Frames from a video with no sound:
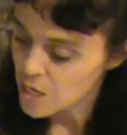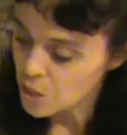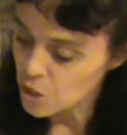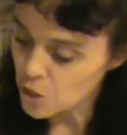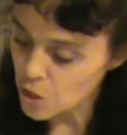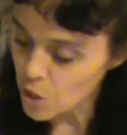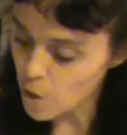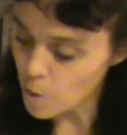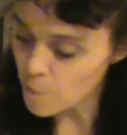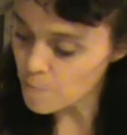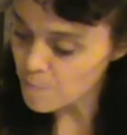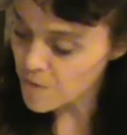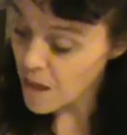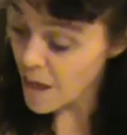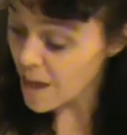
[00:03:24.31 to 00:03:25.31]

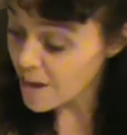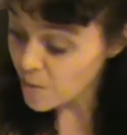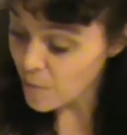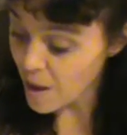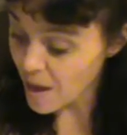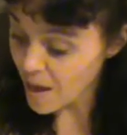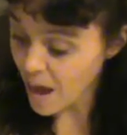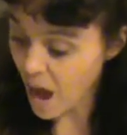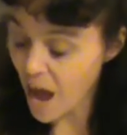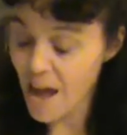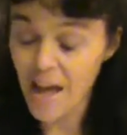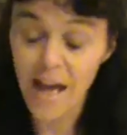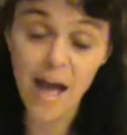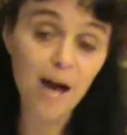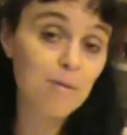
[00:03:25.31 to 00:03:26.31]
So anyway,
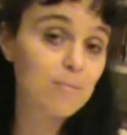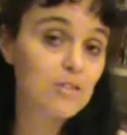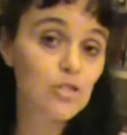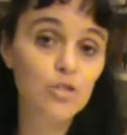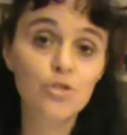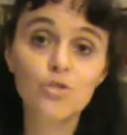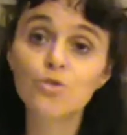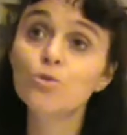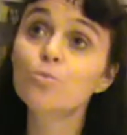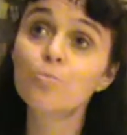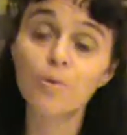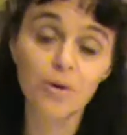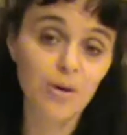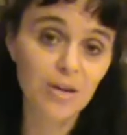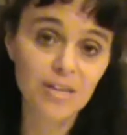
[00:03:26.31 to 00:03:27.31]
I am
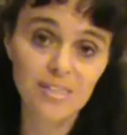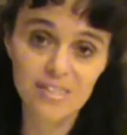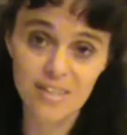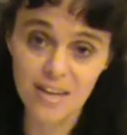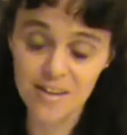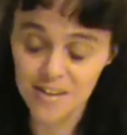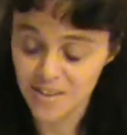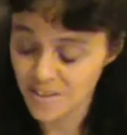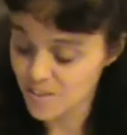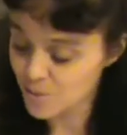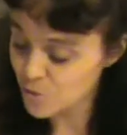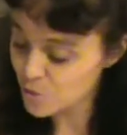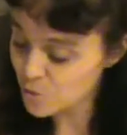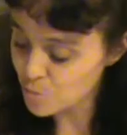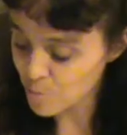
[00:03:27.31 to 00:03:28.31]
super excited and
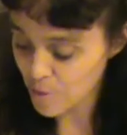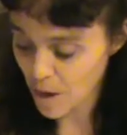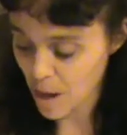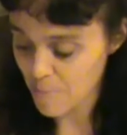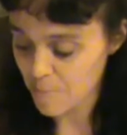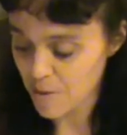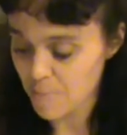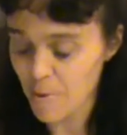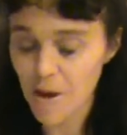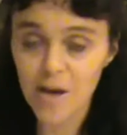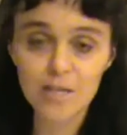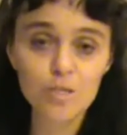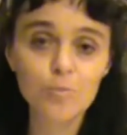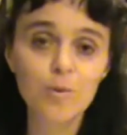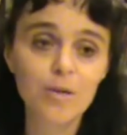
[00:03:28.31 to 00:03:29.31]
super happy. My
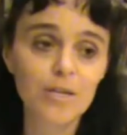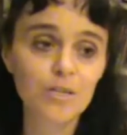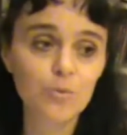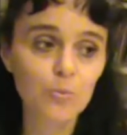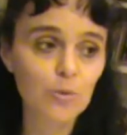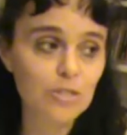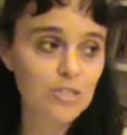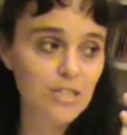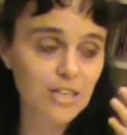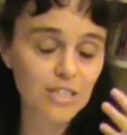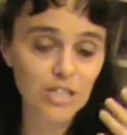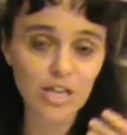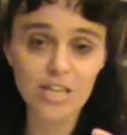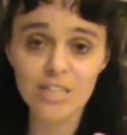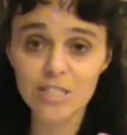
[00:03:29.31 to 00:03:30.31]
husband was like
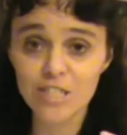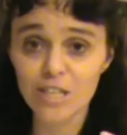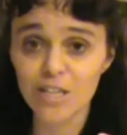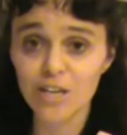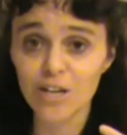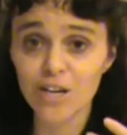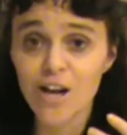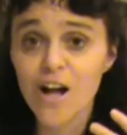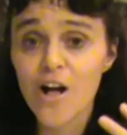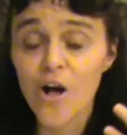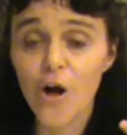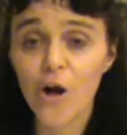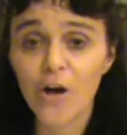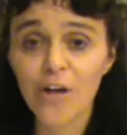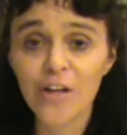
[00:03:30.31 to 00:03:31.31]
shedding a tear
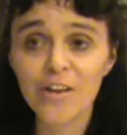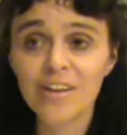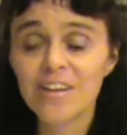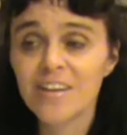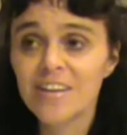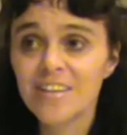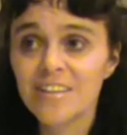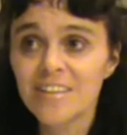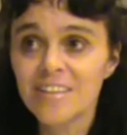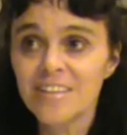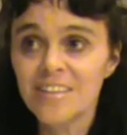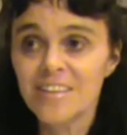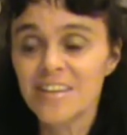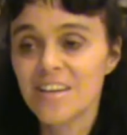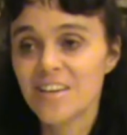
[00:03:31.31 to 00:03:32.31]
on
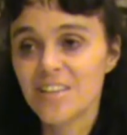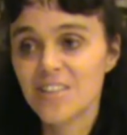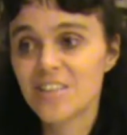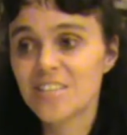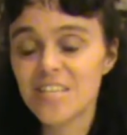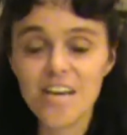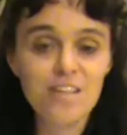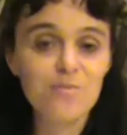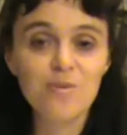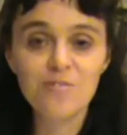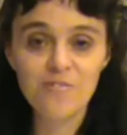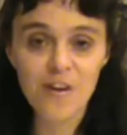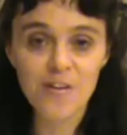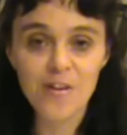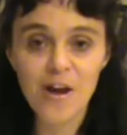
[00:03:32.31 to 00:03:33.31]
the day that we
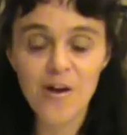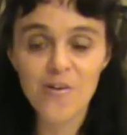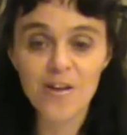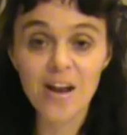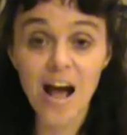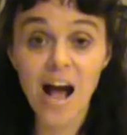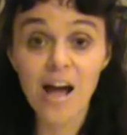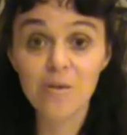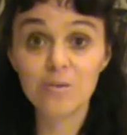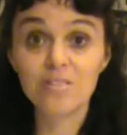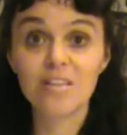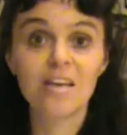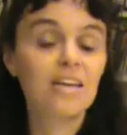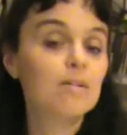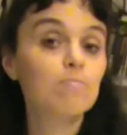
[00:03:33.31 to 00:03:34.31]
found out and I was
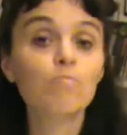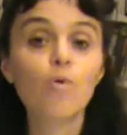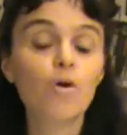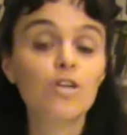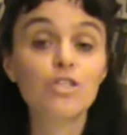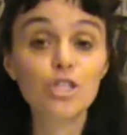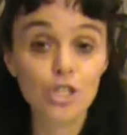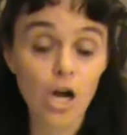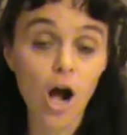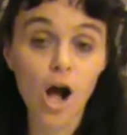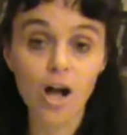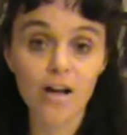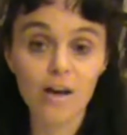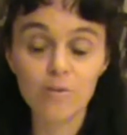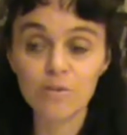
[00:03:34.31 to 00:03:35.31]
like more in
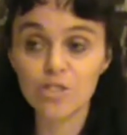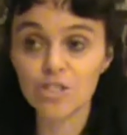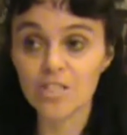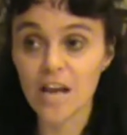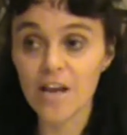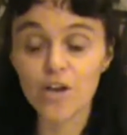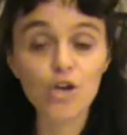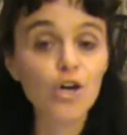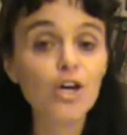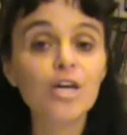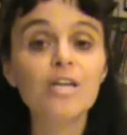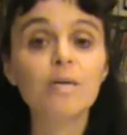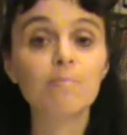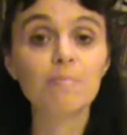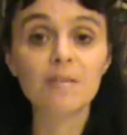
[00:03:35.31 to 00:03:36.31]
shock. I was just I
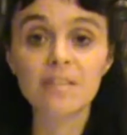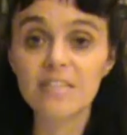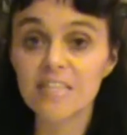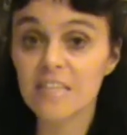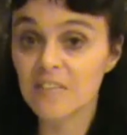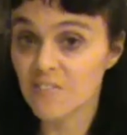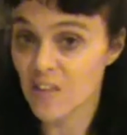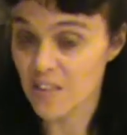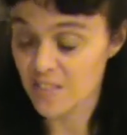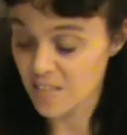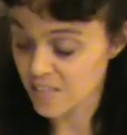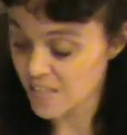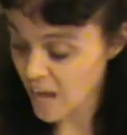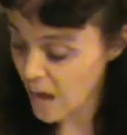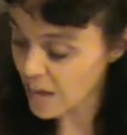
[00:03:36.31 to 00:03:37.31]
couldn't believe that
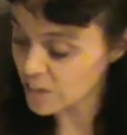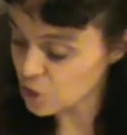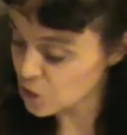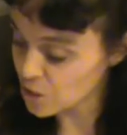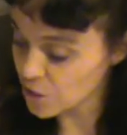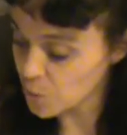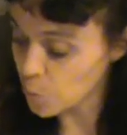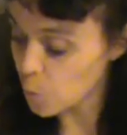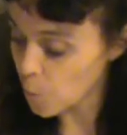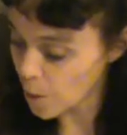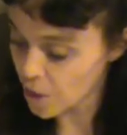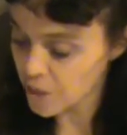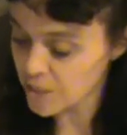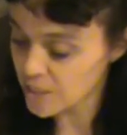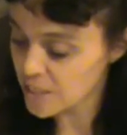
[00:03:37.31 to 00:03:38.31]
this actually
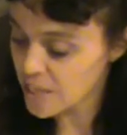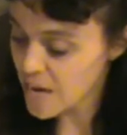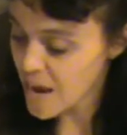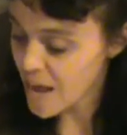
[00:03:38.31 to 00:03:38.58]
worked.